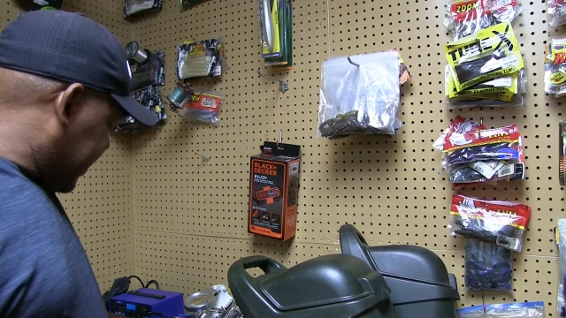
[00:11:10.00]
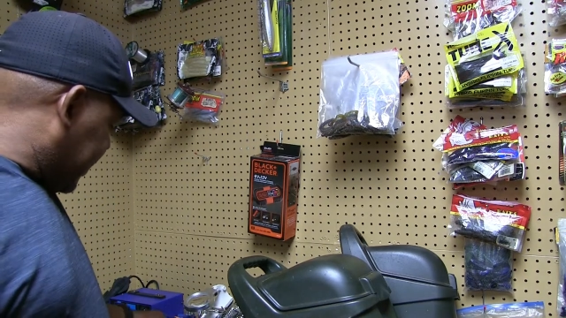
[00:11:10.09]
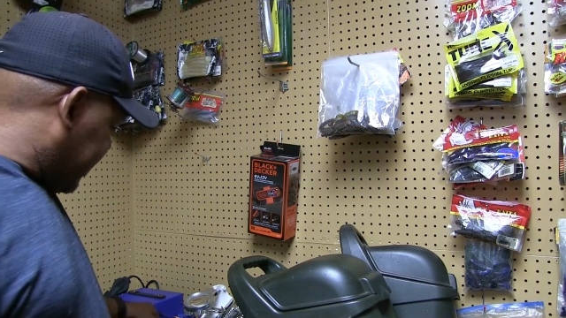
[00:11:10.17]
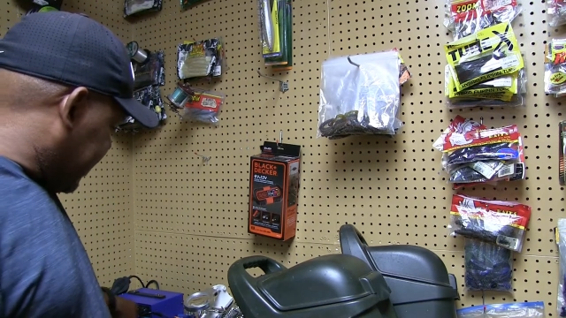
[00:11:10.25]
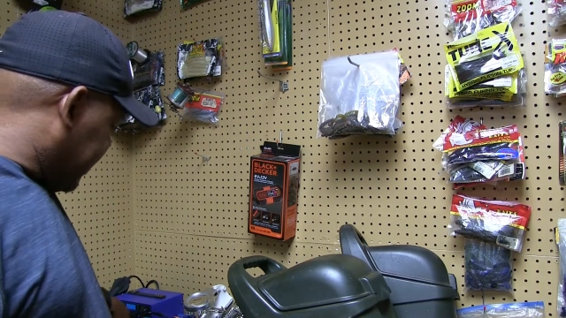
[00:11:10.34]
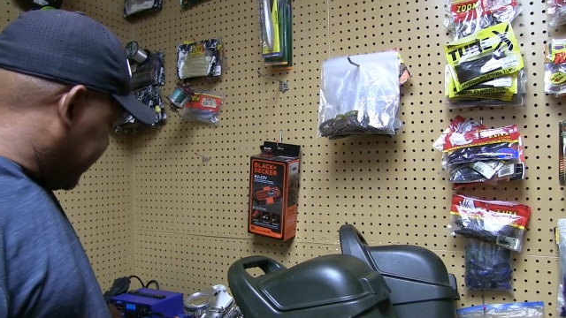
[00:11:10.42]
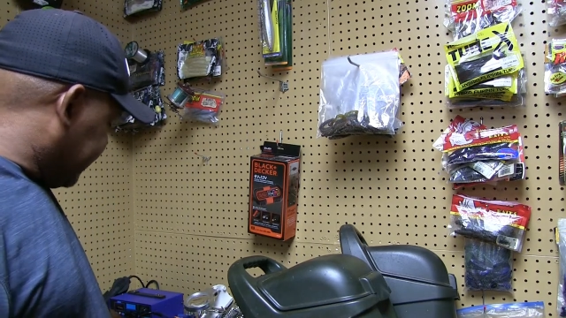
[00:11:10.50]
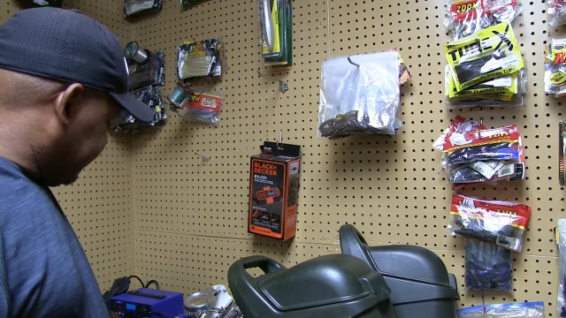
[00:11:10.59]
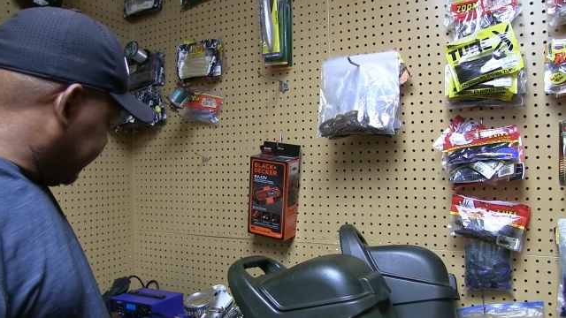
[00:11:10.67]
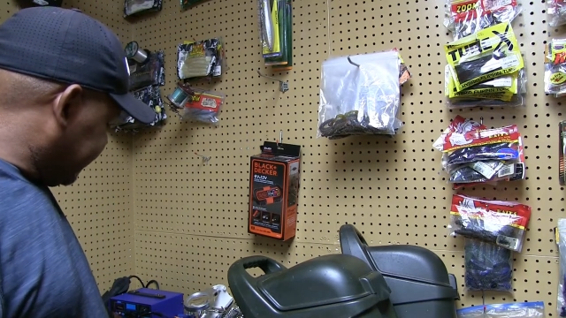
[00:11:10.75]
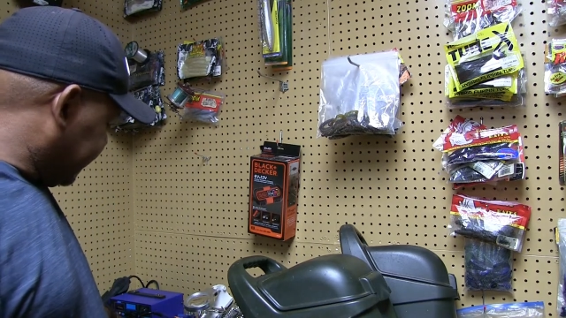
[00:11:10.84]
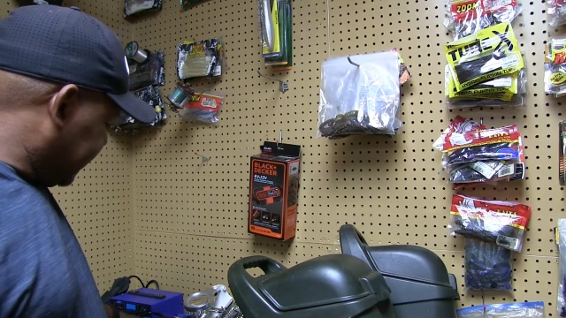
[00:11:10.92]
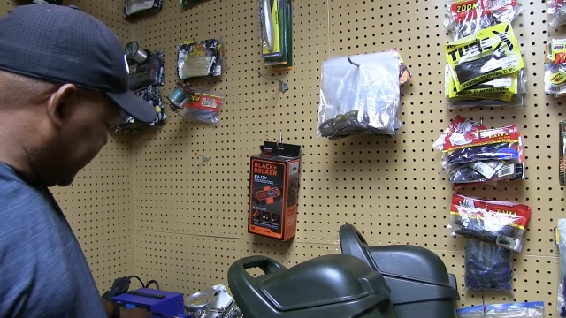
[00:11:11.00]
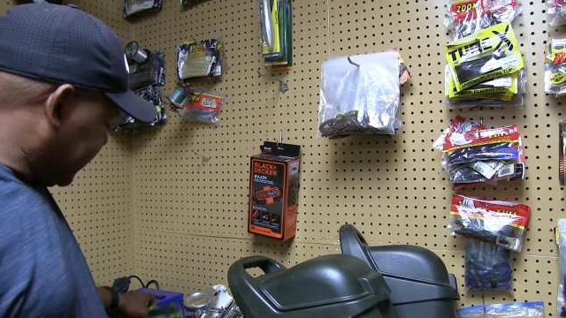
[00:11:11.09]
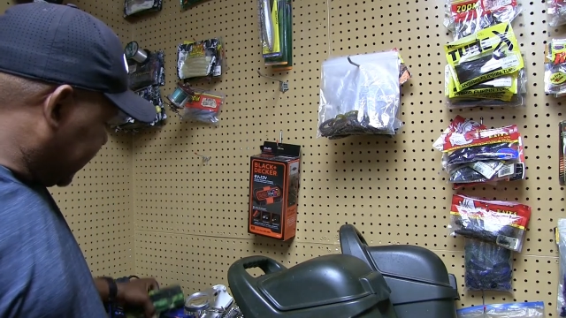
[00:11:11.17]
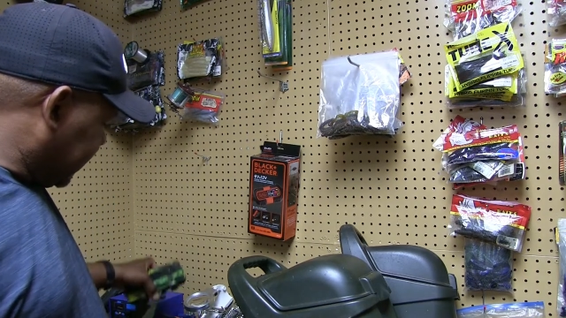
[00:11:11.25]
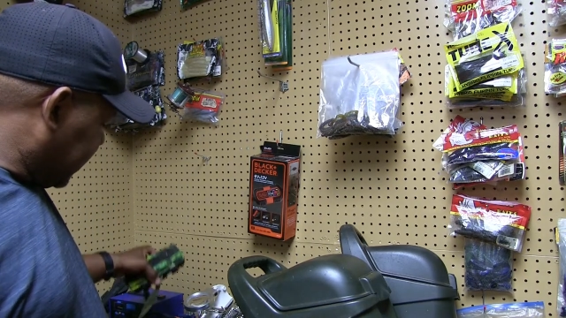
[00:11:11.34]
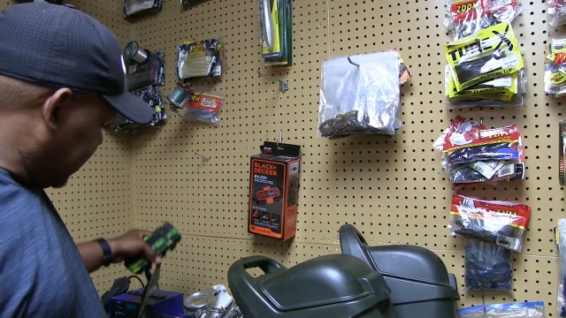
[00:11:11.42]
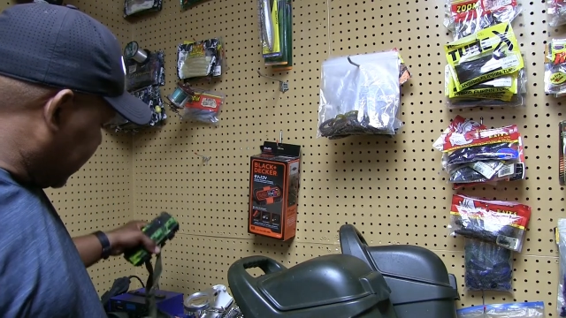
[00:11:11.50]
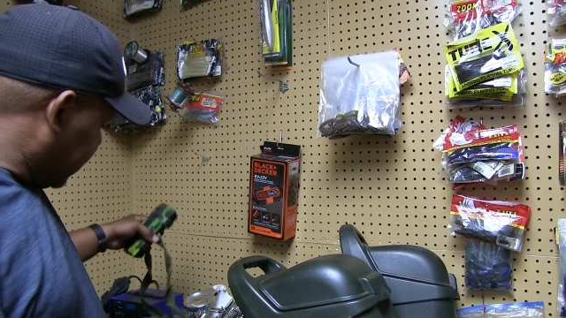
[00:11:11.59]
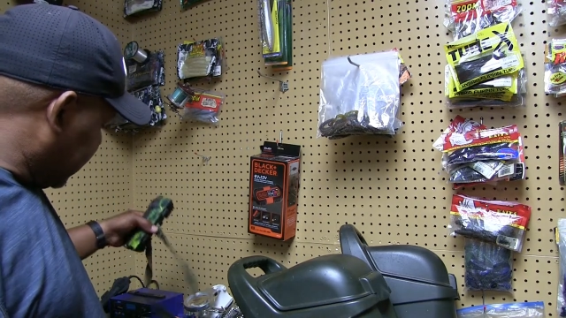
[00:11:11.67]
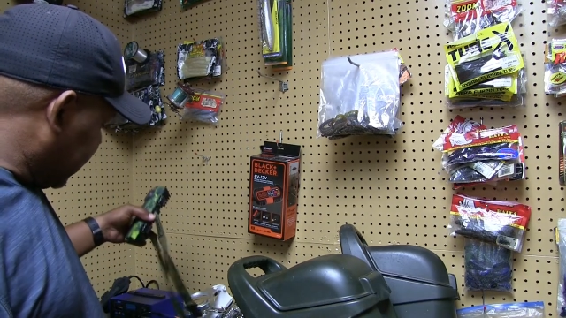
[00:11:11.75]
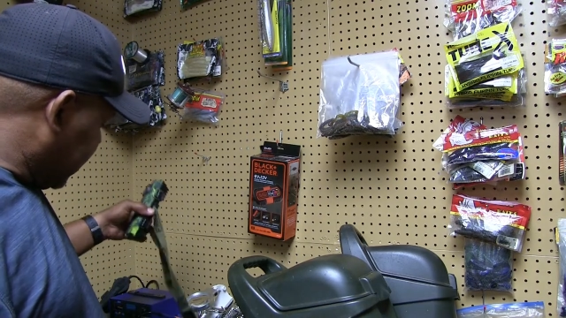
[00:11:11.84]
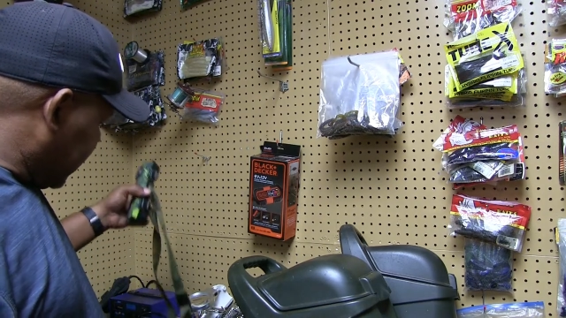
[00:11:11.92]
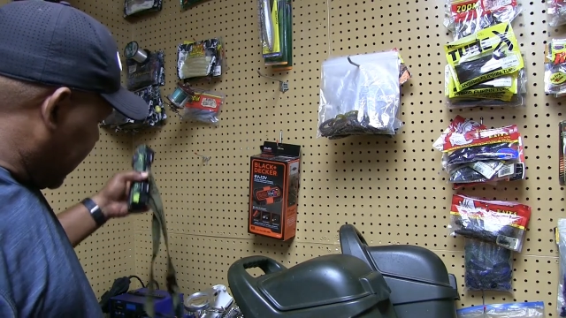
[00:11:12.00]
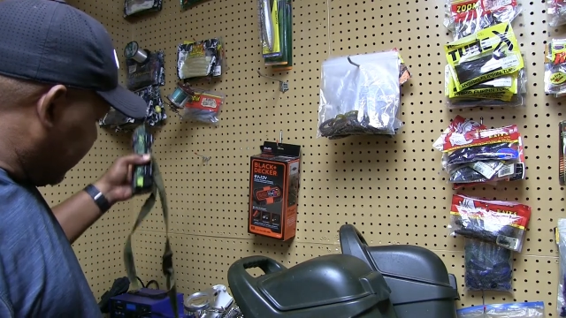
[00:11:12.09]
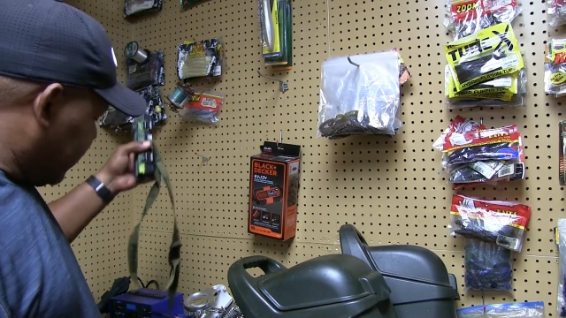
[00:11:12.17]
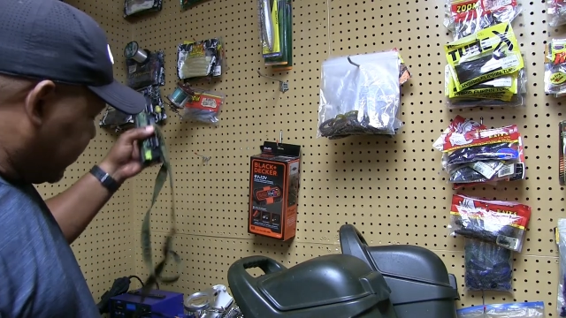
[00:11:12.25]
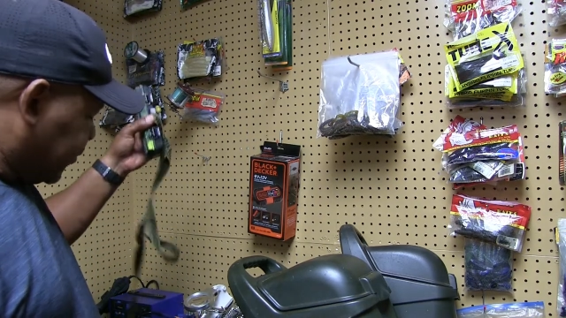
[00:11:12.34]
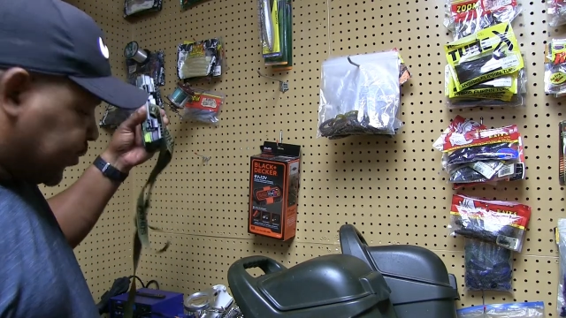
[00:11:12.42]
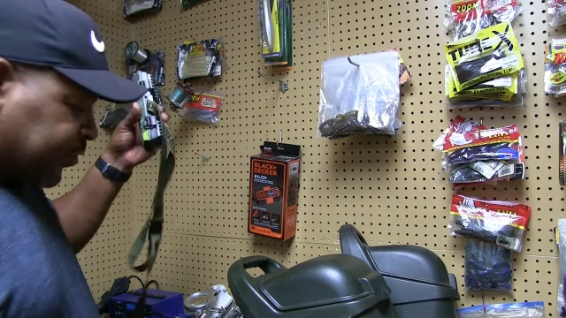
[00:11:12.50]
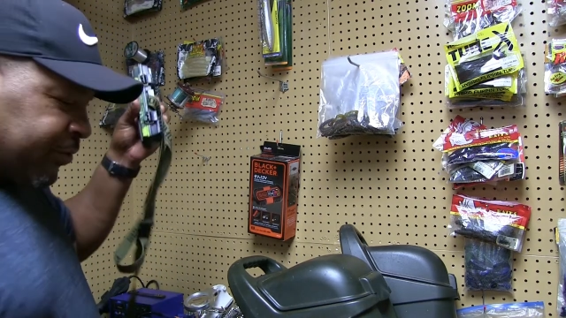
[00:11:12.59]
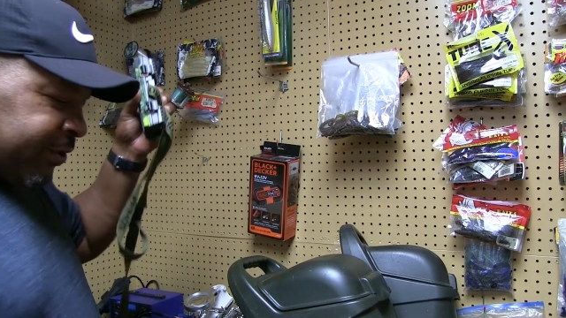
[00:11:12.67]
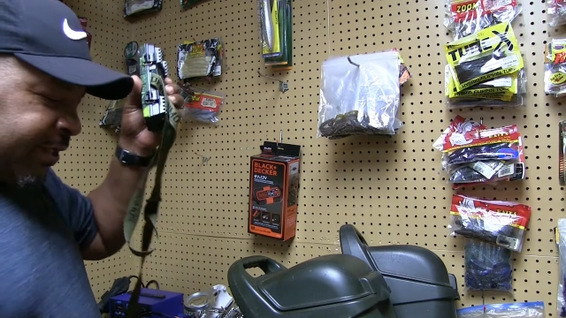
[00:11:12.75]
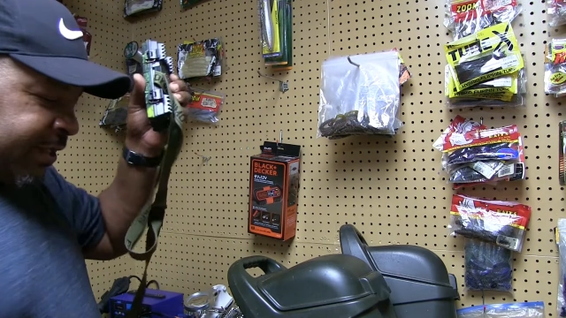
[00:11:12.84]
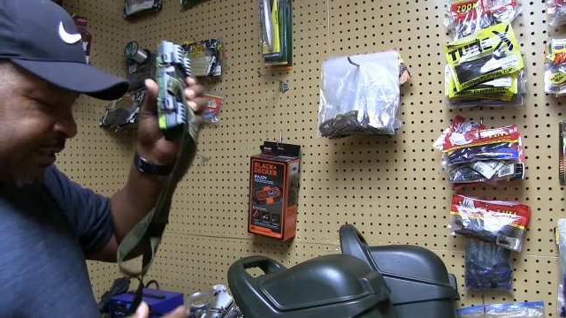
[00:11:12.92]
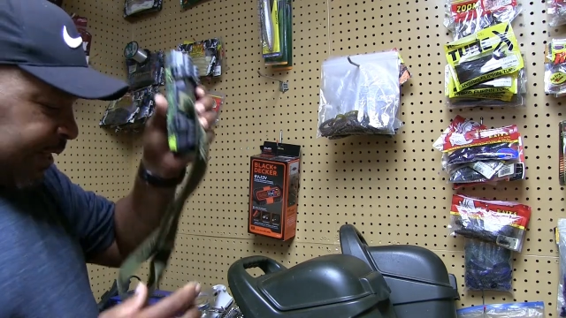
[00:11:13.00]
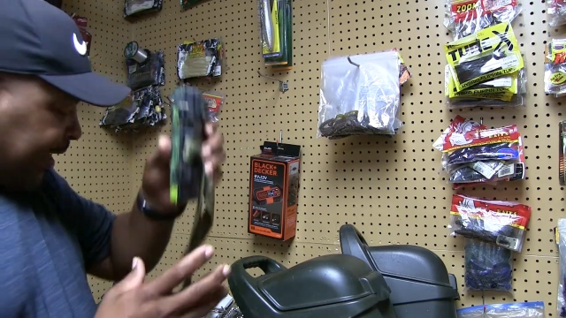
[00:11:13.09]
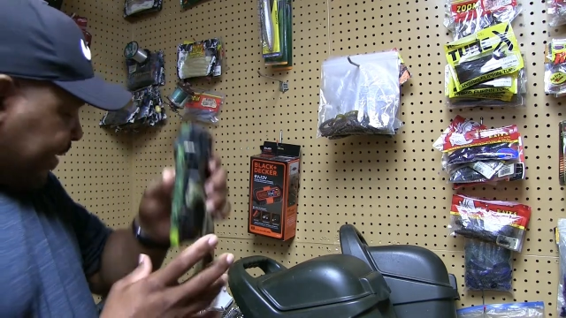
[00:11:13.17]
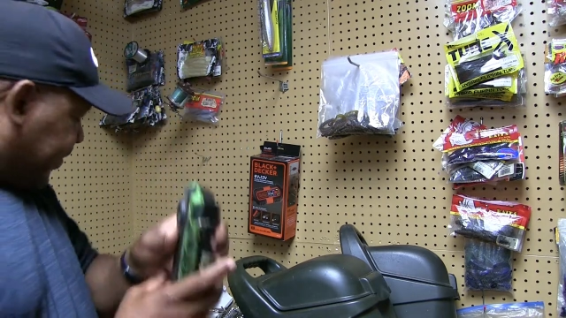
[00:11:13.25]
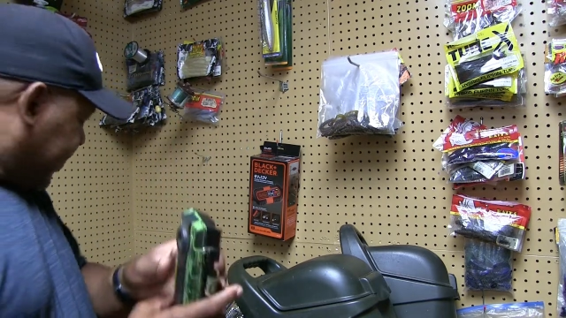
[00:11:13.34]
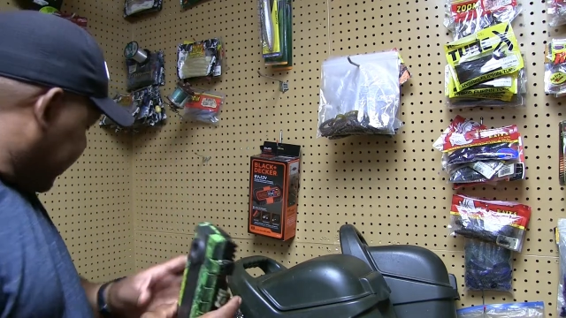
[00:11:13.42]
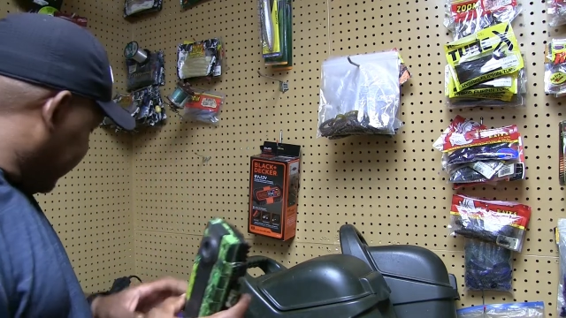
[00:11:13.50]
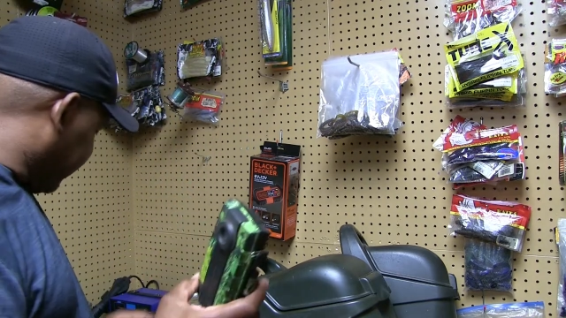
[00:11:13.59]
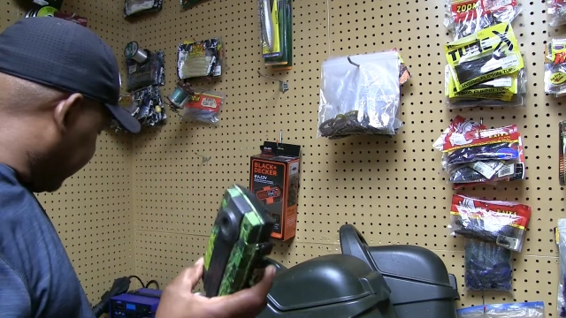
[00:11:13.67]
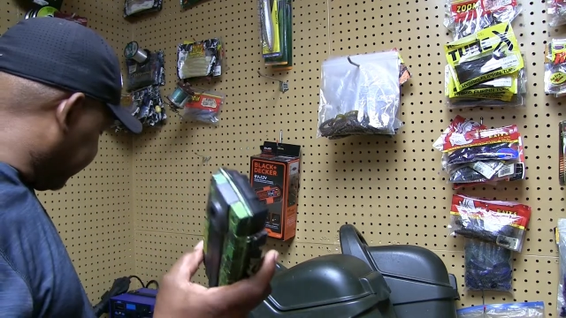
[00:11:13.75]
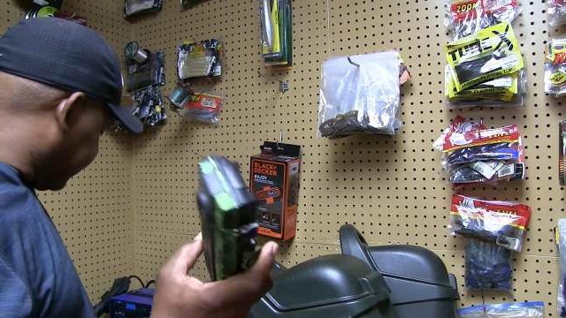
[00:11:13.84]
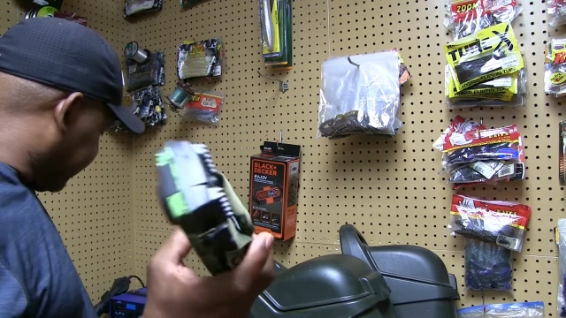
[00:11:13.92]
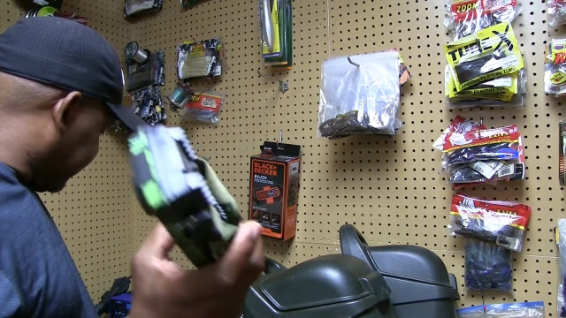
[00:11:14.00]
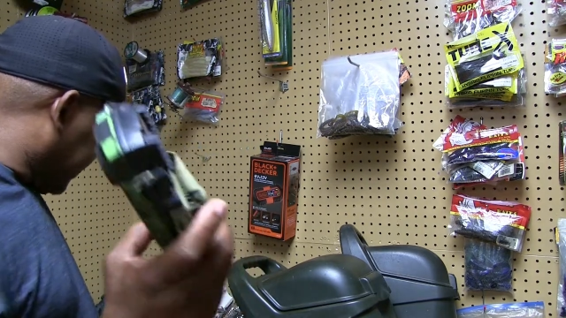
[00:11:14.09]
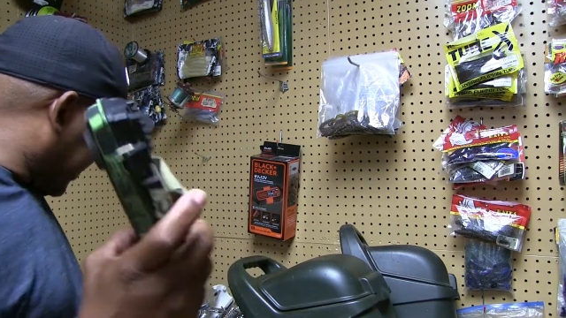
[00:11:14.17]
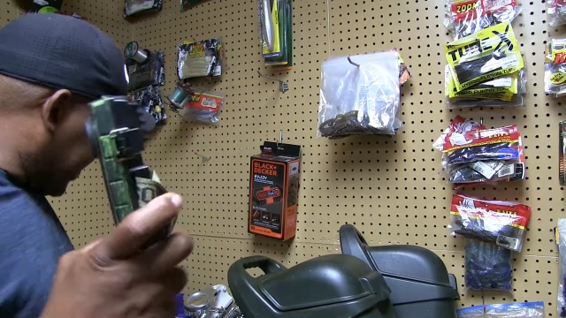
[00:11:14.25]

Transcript: (no speaker visible)